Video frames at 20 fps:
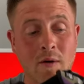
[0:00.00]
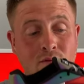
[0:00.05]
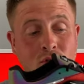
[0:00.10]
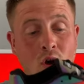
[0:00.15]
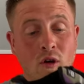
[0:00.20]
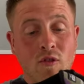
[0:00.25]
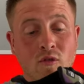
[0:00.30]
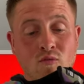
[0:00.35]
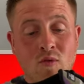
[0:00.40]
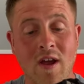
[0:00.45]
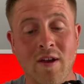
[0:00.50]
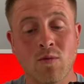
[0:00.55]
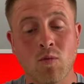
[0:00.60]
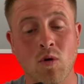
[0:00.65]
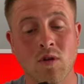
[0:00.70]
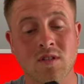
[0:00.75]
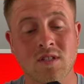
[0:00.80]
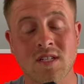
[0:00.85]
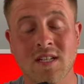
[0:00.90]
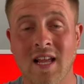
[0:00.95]
I've got the red
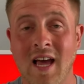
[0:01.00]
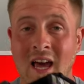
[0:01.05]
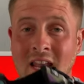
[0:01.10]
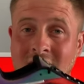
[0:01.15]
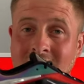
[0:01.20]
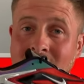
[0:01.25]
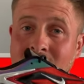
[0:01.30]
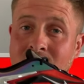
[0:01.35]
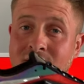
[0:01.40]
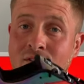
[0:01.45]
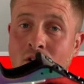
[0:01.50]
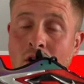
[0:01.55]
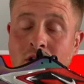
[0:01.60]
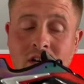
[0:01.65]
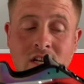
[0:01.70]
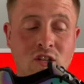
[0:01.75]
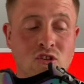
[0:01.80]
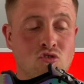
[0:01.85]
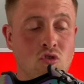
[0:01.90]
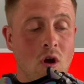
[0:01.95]
ones in hand now. They
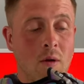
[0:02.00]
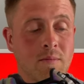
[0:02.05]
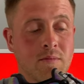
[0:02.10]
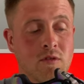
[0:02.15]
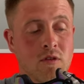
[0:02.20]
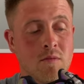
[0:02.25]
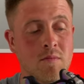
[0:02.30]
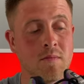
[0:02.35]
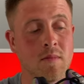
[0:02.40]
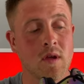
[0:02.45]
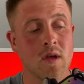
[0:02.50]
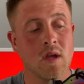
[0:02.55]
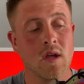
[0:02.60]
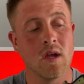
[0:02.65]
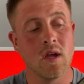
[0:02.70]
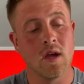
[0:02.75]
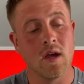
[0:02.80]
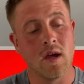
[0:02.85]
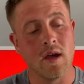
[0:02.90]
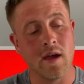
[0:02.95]
finally dropped them.
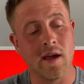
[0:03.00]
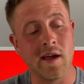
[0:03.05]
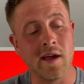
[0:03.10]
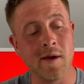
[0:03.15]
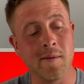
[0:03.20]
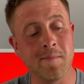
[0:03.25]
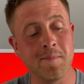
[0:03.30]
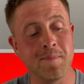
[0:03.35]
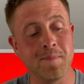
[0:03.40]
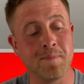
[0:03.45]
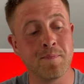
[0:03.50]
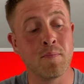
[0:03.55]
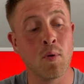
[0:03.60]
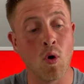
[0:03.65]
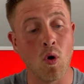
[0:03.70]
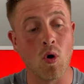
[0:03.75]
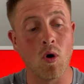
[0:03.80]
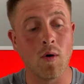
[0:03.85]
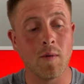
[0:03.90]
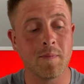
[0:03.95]
Um,
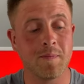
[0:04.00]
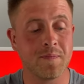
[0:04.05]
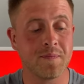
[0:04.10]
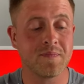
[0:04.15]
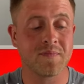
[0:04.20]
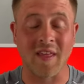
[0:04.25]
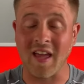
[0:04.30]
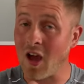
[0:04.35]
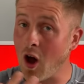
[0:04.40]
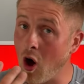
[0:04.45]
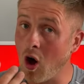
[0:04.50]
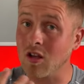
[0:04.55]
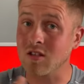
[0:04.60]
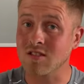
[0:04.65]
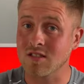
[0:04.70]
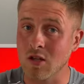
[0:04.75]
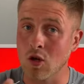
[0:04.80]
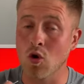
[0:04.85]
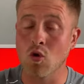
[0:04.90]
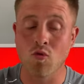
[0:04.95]
but they are
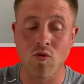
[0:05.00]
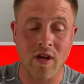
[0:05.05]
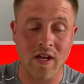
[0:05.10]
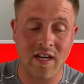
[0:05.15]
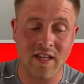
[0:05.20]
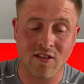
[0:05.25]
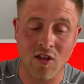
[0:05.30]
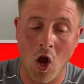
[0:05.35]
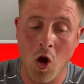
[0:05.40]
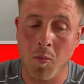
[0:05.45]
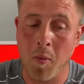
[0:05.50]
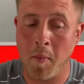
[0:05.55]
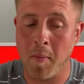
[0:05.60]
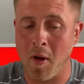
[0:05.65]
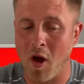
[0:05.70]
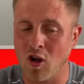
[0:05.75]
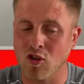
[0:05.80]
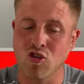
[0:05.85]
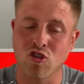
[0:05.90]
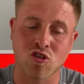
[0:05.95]
still really
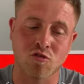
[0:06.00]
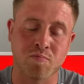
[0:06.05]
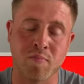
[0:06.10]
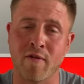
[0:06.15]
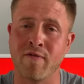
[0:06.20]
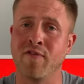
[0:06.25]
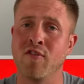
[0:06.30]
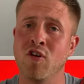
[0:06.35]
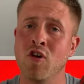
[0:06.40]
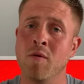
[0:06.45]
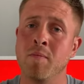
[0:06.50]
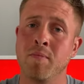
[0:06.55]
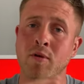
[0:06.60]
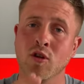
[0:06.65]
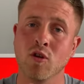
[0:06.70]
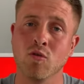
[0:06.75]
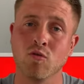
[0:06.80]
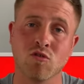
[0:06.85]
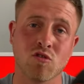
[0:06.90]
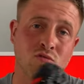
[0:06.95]
dope. I just prefer
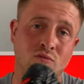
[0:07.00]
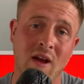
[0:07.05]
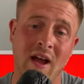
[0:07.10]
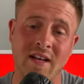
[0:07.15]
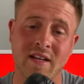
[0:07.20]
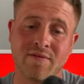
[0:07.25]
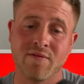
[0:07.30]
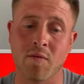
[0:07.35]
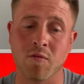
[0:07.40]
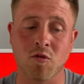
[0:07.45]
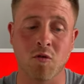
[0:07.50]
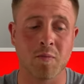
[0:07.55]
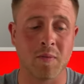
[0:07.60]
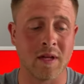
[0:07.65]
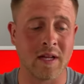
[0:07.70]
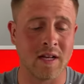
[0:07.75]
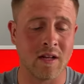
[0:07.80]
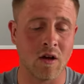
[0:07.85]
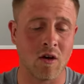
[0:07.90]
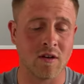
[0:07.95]
blue to red if I'm
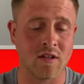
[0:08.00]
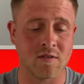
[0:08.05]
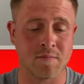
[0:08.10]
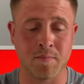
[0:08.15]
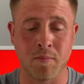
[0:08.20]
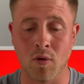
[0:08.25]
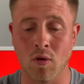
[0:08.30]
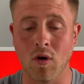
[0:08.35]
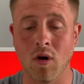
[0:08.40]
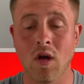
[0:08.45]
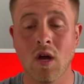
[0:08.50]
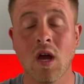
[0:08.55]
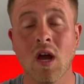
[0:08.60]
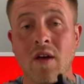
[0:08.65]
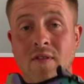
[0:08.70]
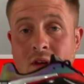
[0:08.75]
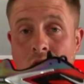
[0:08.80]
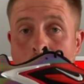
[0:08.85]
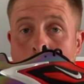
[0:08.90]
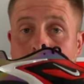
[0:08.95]
completely honest. But
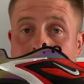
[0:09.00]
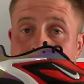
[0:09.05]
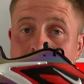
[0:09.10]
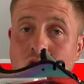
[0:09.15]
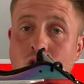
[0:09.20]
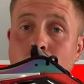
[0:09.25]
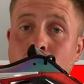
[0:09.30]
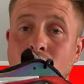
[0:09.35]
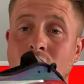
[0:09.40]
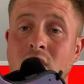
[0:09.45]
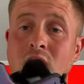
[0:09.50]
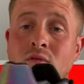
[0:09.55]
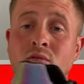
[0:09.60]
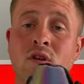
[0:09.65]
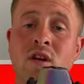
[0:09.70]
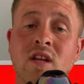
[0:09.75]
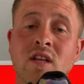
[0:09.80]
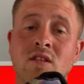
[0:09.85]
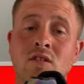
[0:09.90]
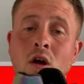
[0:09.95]
they are still really,
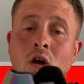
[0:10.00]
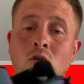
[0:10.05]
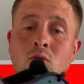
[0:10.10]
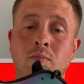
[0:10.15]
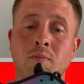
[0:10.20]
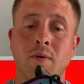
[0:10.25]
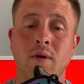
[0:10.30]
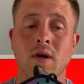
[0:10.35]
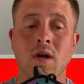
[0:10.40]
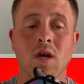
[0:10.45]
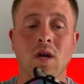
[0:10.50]
really dope.